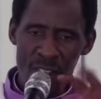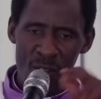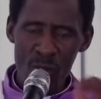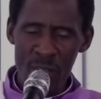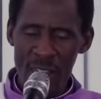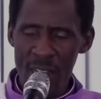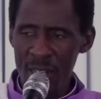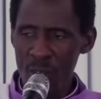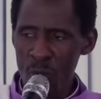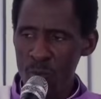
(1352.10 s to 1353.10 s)
queer
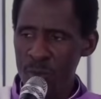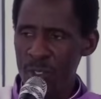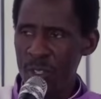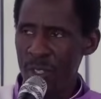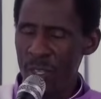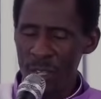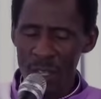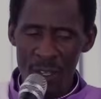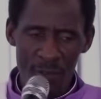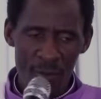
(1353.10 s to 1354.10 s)
groups,
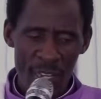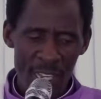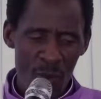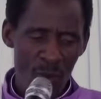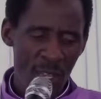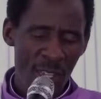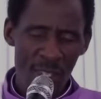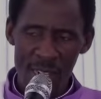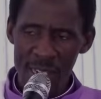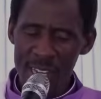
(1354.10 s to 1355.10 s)
very queer
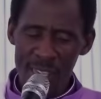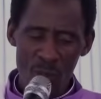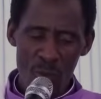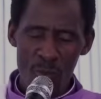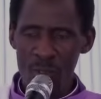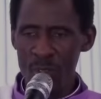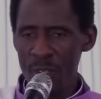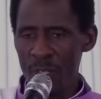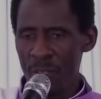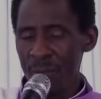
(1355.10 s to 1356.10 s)
satanic groups.
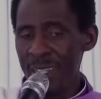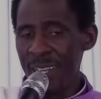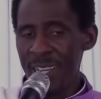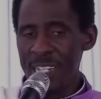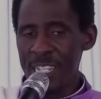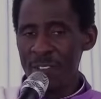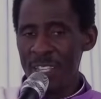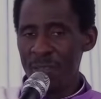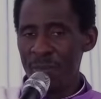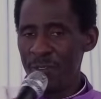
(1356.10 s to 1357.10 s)
Biden has given
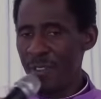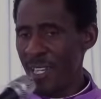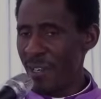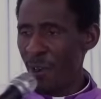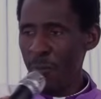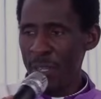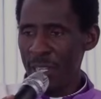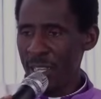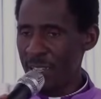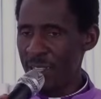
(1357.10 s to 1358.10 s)
them uh, open
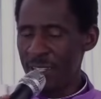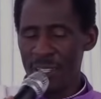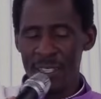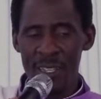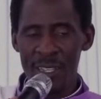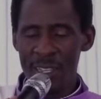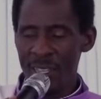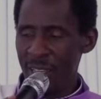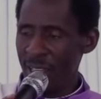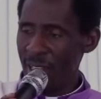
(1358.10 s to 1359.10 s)
gates.
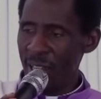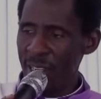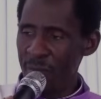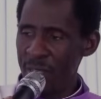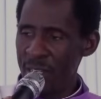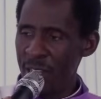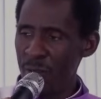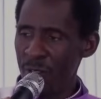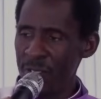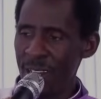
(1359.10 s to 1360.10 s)
And under Biden, we
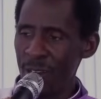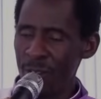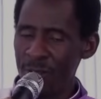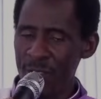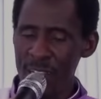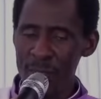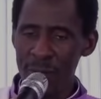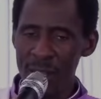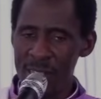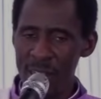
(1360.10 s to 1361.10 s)
have seen a lot of things,
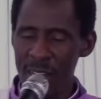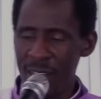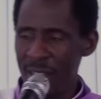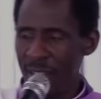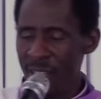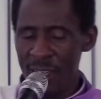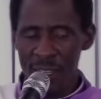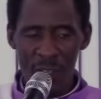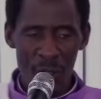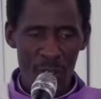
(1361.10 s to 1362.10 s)
plus uh,
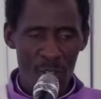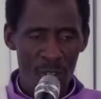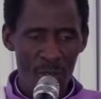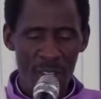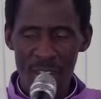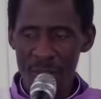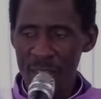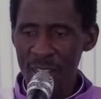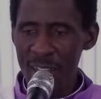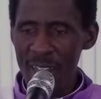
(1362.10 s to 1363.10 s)
you know, children
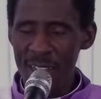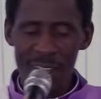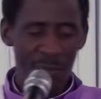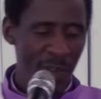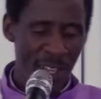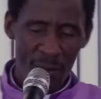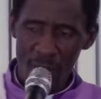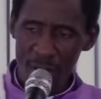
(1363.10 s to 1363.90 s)
being uh, being born